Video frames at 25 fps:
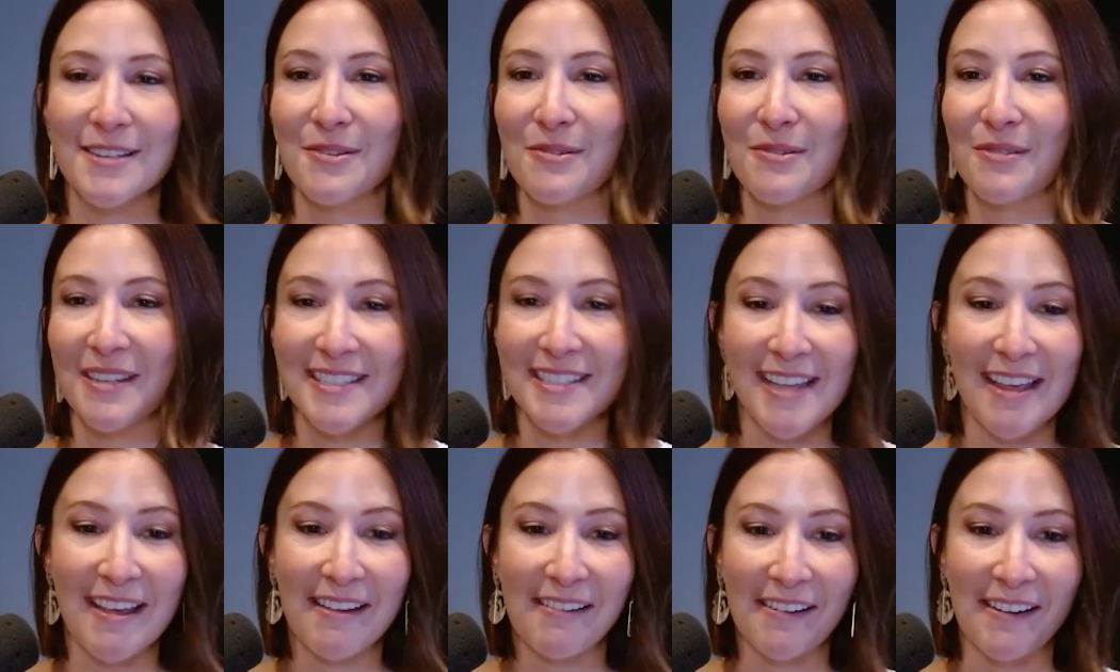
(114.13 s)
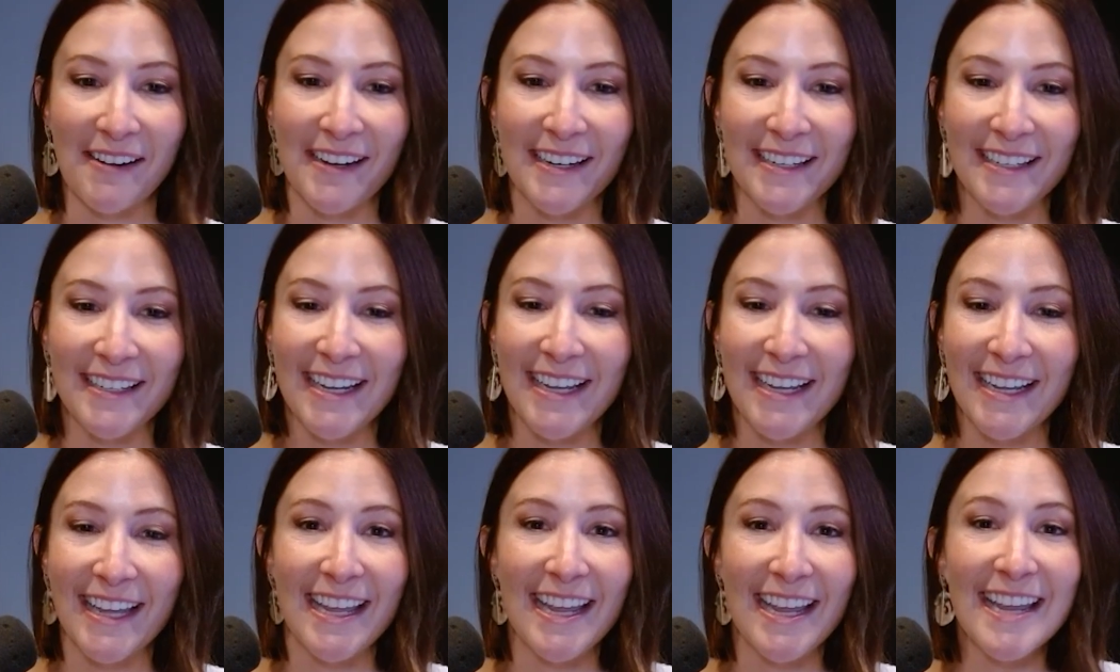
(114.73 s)
you can take on
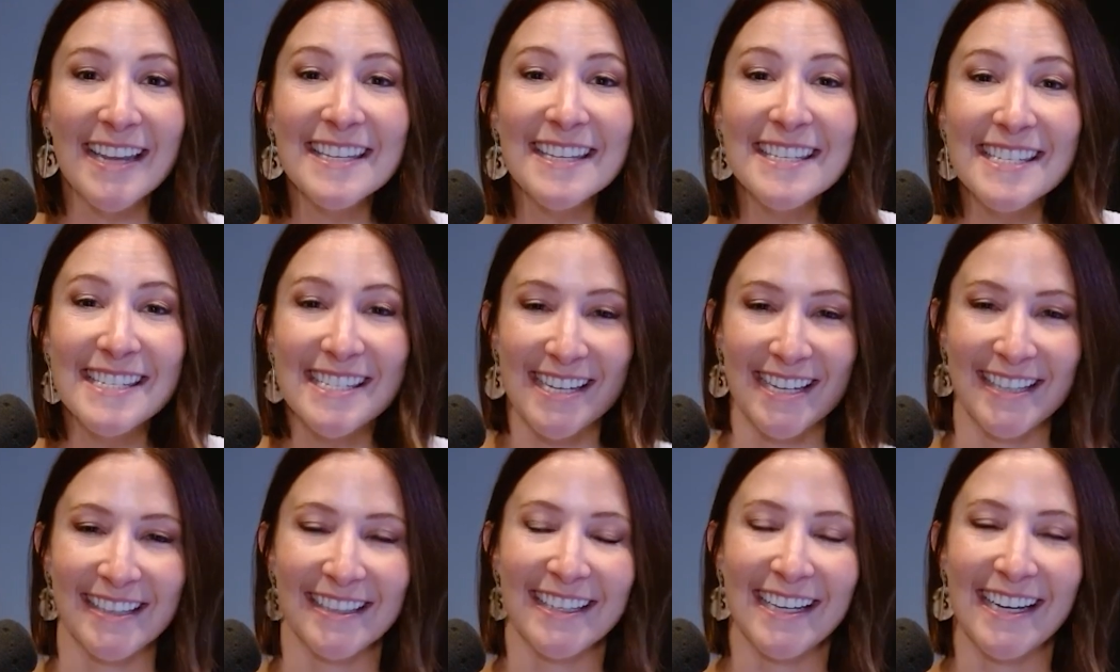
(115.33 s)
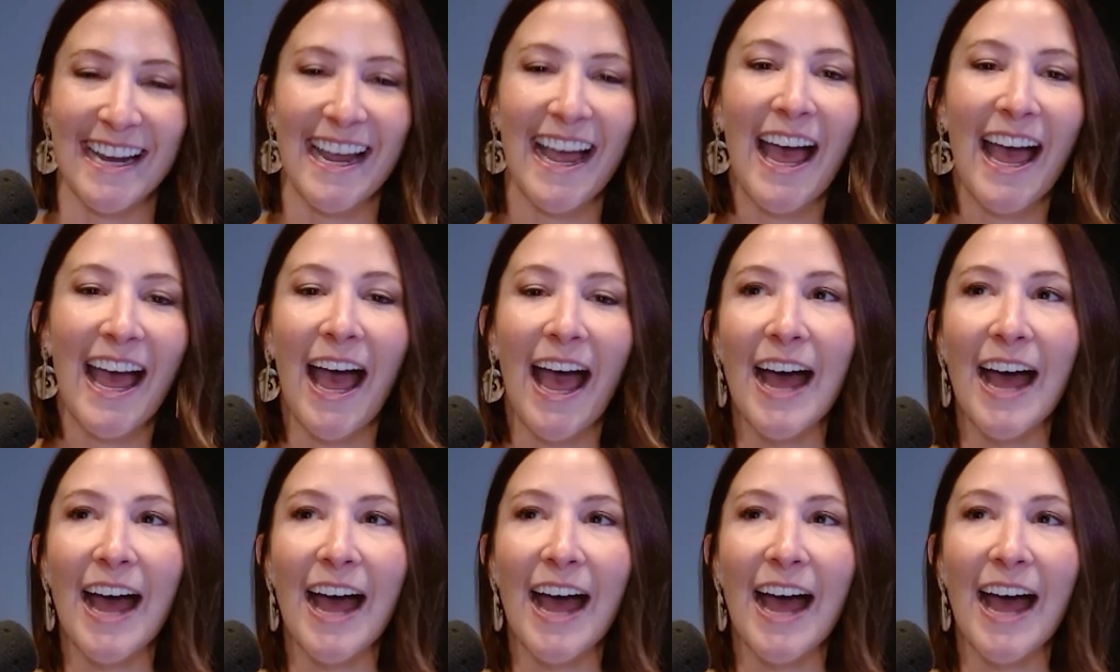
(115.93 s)
instantly.